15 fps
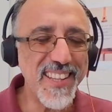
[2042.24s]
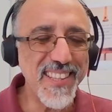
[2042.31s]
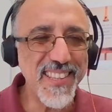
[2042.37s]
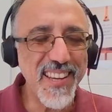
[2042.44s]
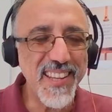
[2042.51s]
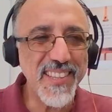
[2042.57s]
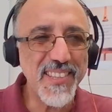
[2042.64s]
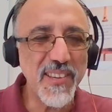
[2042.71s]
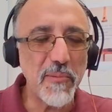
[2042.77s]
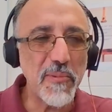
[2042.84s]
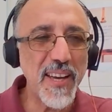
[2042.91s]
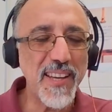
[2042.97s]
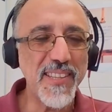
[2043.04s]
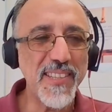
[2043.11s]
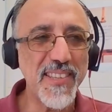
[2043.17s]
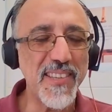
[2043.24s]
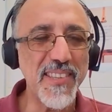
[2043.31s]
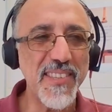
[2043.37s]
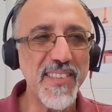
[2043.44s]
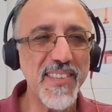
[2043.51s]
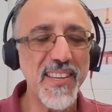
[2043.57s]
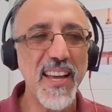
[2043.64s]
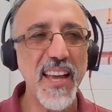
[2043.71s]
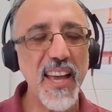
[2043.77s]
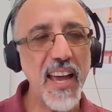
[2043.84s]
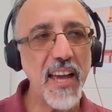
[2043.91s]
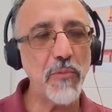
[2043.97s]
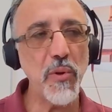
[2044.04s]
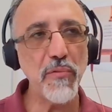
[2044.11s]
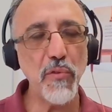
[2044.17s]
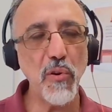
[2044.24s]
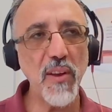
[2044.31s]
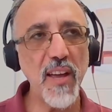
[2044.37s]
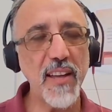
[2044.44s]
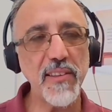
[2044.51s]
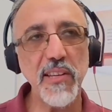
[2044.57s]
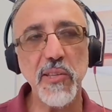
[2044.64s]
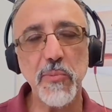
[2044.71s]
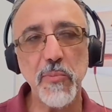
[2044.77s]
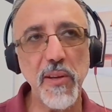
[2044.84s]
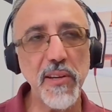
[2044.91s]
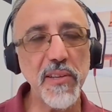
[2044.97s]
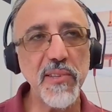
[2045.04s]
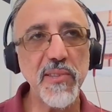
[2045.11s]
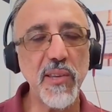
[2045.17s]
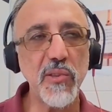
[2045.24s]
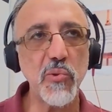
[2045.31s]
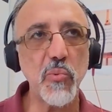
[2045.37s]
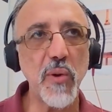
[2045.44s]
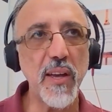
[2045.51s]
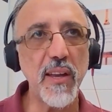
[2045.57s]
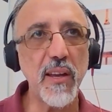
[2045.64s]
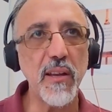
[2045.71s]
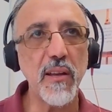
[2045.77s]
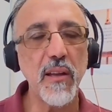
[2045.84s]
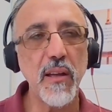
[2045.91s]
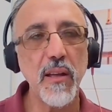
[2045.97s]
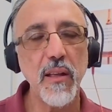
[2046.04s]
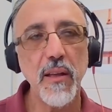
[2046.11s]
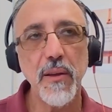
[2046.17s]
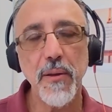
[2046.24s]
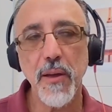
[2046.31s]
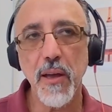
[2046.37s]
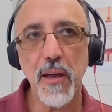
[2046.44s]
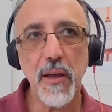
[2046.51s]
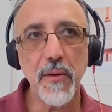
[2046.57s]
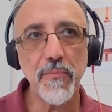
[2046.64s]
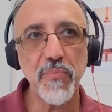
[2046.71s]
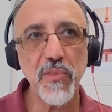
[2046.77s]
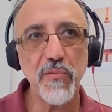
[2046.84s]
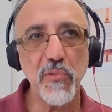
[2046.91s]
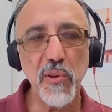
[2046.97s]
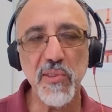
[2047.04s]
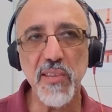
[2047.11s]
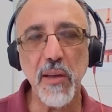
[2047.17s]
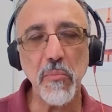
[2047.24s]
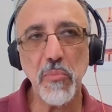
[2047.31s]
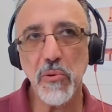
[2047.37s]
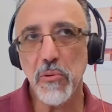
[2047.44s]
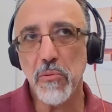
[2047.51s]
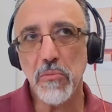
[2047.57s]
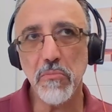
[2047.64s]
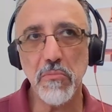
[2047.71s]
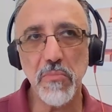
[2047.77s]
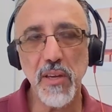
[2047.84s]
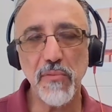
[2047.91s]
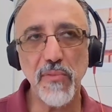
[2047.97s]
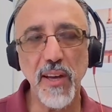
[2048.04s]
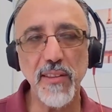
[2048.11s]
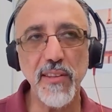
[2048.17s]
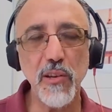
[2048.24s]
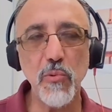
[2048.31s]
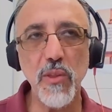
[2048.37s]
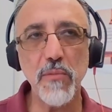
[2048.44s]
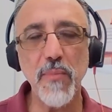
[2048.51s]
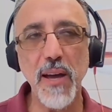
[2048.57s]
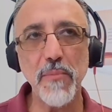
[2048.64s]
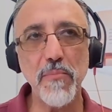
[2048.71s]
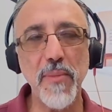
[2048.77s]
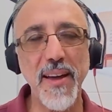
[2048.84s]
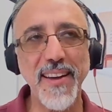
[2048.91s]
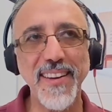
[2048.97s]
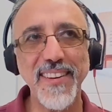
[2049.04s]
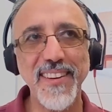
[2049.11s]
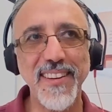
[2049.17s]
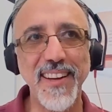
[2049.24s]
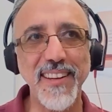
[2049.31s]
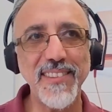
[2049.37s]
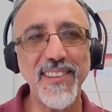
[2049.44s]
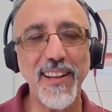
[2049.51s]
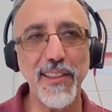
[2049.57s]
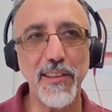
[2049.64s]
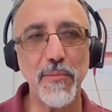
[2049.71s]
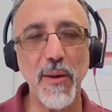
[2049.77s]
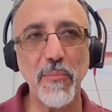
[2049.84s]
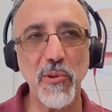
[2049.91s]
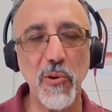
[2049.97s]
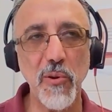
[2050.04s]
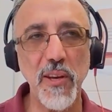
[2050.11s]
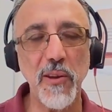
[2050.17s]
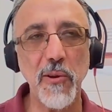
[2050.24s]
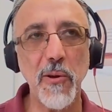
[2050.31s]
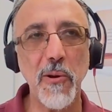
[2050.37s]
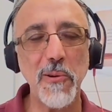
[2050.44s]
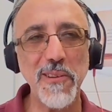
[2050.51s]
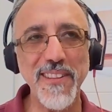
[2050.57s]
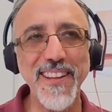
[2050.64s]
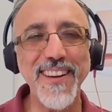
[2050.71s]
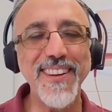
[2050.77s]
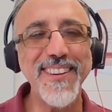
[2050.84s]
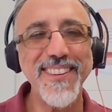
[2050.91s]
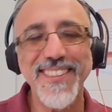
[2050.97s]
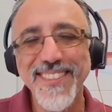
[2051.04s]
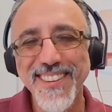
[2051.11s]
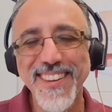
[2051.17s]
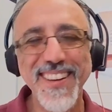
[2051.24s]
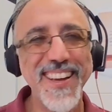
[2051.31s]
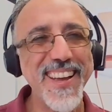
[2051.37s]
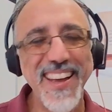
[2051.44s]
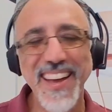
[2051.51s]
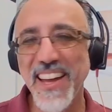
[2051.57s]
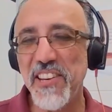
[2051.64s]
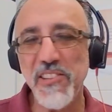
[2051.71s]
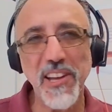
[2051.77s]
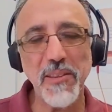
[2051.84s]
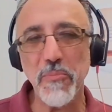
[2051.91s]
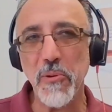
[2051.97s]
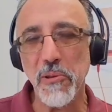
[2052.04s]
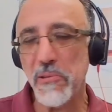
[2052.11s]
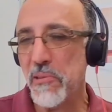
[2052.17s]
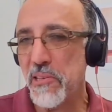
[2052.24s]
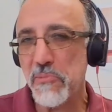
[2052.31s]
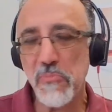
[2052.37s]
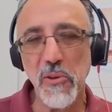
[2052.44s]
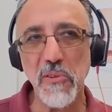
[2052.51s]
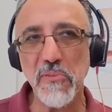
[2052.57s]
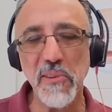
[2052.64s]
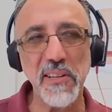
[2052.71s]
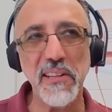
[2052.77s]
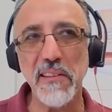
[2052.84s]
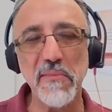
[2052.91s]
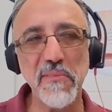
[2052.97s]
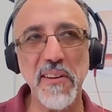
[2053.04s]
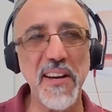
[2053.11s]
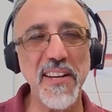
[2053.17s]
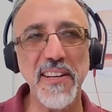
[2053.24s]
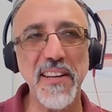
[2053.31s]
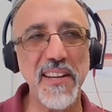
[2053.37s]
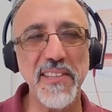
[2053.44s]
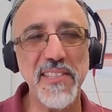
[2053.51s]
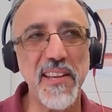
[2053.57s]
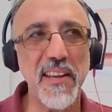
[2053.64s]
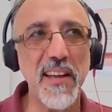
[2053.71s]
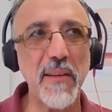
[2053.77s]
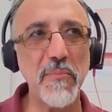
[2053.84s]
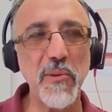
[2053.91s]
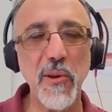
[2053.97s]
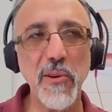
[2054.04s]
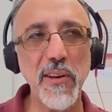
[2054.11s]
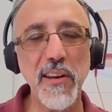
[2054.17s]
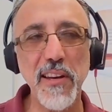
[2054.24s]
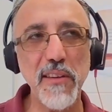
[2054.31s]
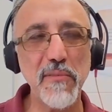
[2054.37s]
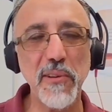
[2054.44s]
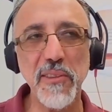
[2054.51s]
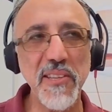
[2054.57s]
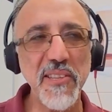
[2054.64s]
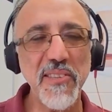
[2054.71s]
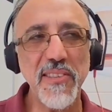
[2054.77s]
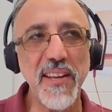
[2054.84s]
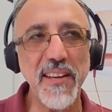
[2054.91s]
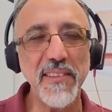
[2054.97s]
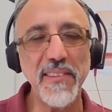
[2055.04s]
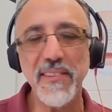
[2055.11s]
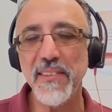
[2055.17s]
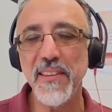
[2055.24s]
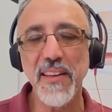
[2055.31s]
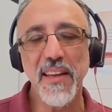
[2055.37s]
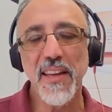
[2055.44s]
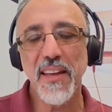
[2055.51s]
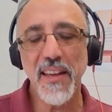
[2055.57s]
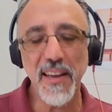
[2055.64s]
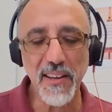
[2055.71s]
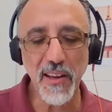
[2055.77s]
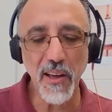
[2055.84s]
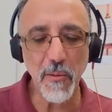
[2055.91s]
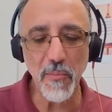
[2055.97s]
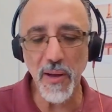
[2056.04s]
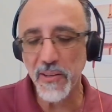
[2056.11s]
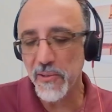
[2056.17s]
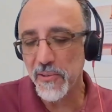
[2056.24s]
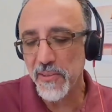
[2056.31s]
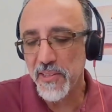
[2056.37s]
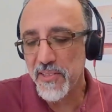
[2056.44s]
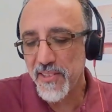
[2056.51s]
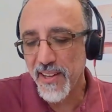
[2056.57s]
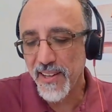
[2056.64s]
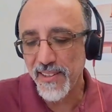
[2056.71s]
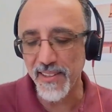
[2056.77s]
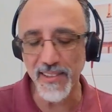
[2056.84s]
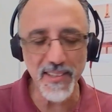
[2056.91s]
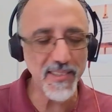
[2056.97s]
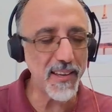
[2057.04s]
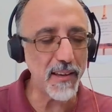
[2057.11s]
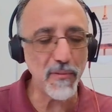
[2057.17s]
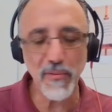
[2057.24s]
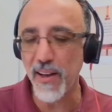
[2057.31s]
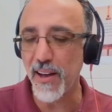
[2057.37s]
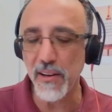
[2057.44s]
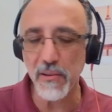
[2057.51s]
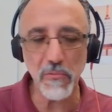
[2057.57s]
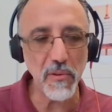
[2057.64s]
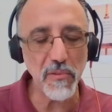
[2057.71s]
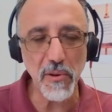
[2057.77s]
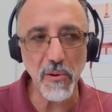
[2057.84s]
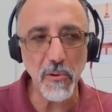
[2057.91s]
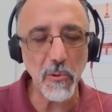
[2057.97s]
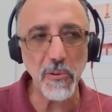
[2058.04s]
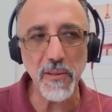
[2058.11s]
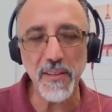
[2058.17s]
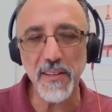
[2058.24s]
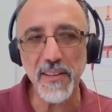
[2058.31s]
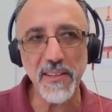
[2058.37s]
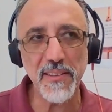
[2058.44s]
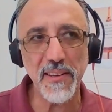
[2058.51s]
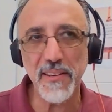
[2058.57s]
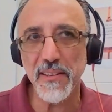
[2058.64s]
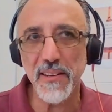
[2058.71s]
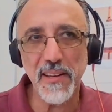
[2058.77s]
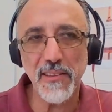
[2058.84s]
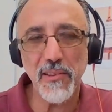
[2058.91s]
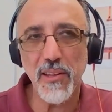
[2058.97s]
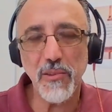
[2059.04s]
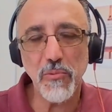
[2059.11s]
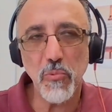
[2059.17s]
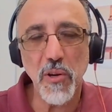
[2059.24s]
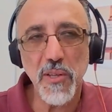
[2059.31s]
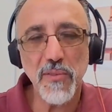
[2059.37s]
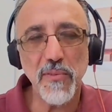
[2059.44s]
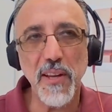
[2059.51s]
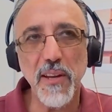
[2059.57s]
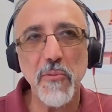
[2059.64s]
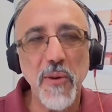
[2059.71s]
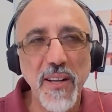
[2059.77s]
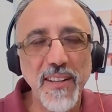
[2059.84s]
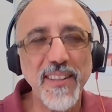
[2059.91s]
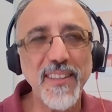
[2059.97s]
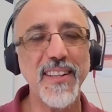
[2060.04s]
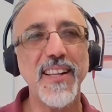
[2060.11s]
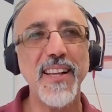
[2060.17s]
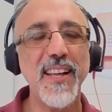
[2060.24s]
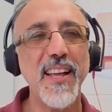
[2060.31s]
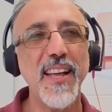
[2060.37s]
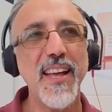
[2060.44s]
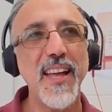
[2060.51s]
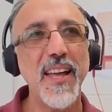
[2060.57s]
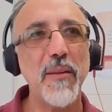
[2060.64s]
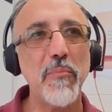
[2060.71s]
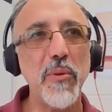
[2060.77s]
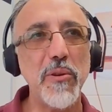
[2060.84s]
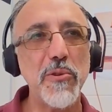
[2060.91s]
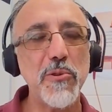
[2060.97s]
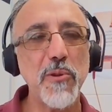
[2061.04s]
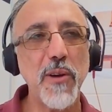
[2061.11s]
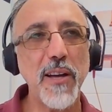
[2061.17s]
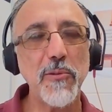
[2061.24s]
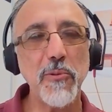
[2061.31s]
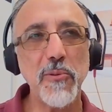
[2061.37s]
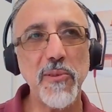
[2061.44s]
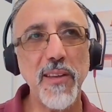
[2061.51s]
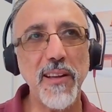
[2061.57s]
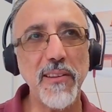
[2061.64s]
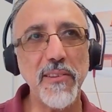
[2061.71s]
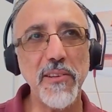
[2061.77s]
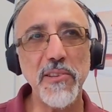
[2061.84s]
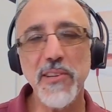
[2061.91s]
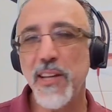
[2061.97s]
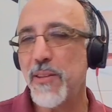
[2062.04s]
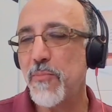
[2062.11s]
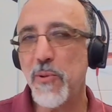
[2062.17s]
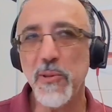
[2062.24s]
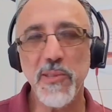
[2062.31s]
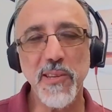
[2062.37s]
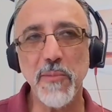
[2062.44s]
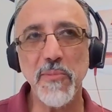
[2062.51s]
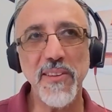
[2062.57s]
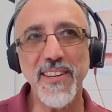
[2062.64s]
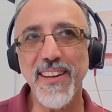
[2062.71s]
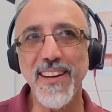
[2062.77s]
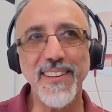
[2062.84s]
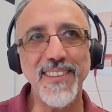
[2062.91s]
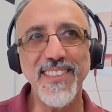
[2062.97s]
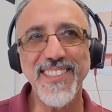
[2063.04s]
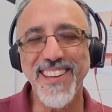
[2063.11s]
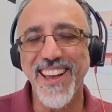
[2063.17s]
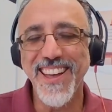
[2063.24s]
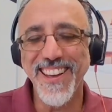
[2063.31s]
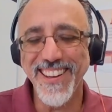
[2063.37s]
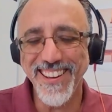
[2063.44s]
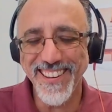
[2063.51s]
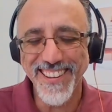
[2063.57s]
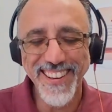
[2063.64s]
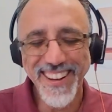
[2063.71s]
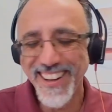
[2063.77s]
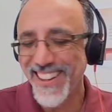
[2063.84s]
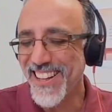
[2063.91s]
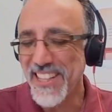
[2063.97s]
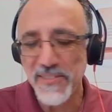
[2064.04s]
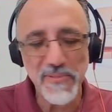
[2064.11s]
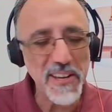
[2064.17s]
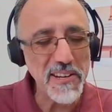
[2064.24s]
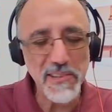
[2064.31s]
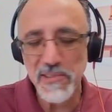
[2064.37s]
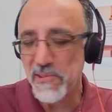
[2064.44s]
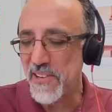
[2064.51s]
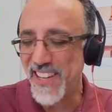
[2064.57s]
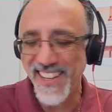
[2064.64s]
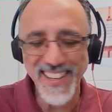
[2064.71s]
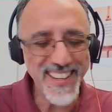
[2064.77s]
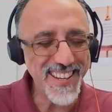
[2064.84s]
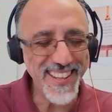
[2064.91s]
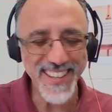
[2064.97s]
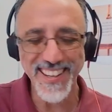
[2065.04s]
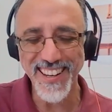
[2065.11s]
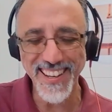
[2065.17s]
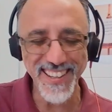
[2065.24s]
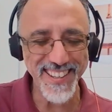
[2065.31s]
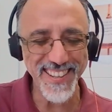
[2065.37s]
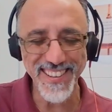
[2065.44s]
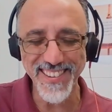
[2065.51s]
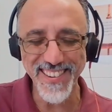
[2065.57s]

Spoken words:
in some cases, and we've all had experiences where, for example, if I deal with my bank and I tell them I'm going on holidays, a chatbot is perfectly fine. I'd say, I'm going to leave on this date and come back on this date. And they say, fine, we've recorded it. And it works very well. But try to tell the chatbot something else. That's very tricky. And